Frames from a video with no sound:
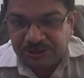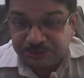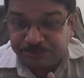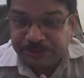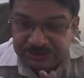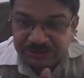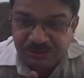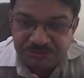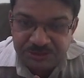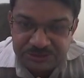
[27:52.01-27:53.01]
spacing
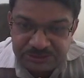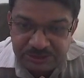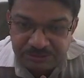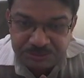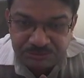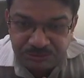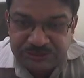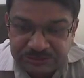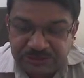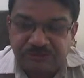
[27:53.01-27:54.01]
of the stirrups which
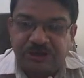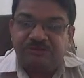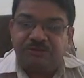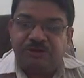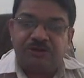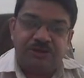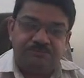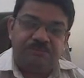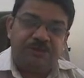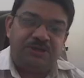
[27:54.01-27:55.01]
is required for
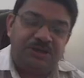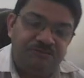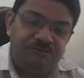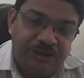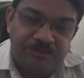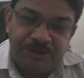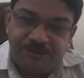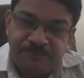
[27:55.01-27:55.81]
confinement.